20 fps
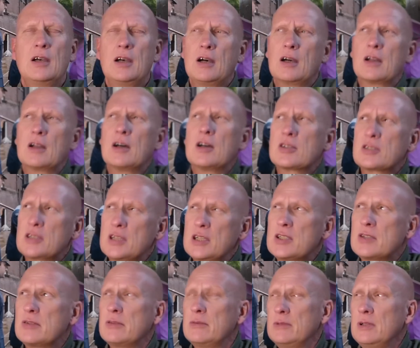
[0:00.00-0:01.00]
And I said
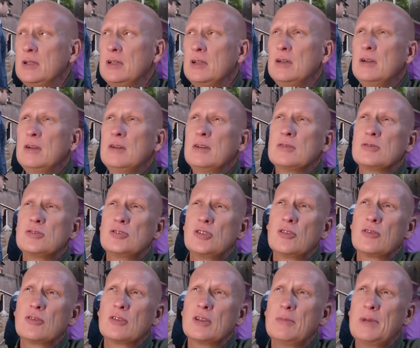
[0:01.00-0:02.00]
to him, oh,
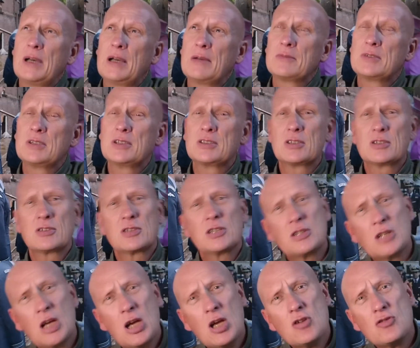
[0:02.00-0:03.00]
John the Baptist. I said,
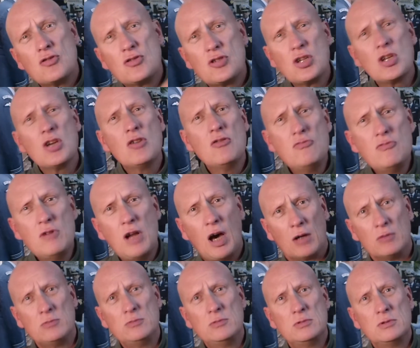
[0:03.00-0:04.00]
do you
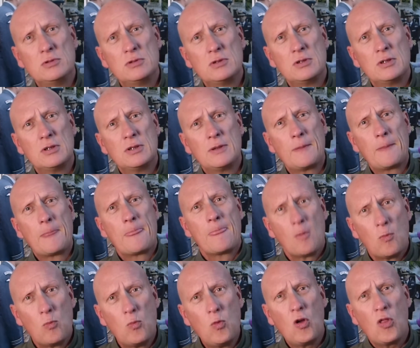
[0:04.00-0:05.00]
know
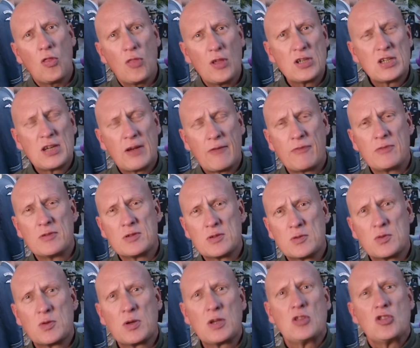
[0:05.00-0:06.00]
what the difference
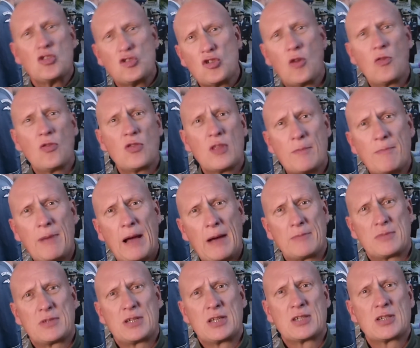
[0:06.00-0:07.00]
between John the
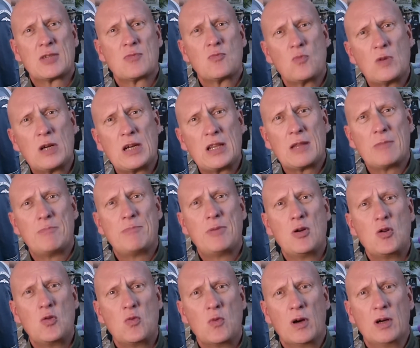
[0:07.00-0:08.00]
Baptist and Winnie the
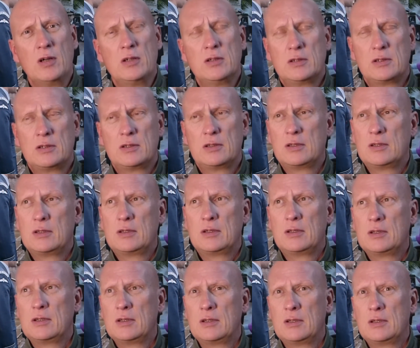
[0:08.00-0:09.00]
Pooh were?
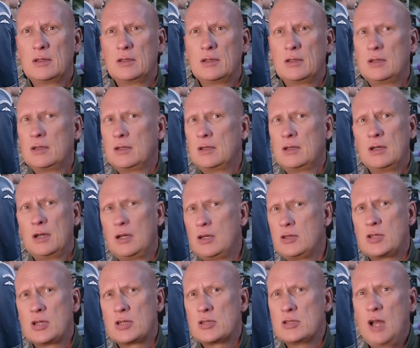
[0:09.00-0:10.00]
He
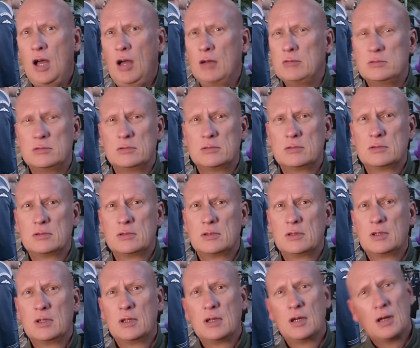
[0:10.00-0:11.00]
says, no.
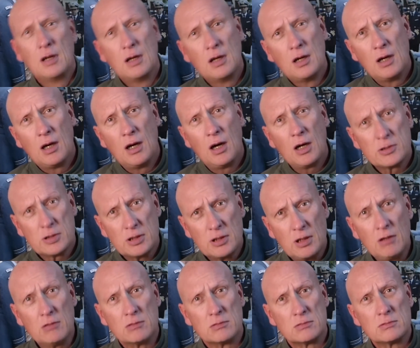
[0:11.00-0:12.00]
I said,
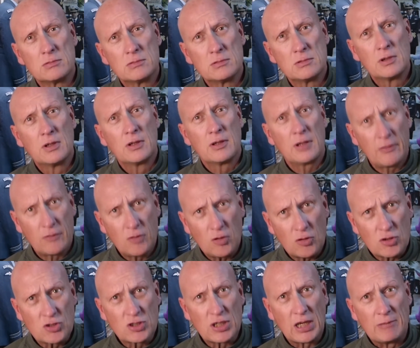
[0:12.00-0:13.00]
oh, they've got
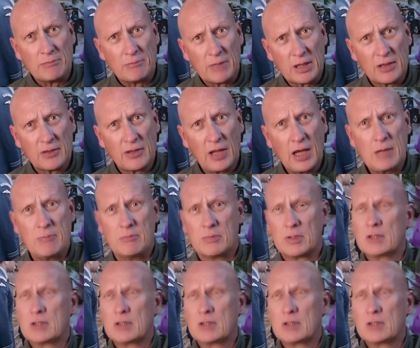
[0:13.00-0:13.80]
the same middle name.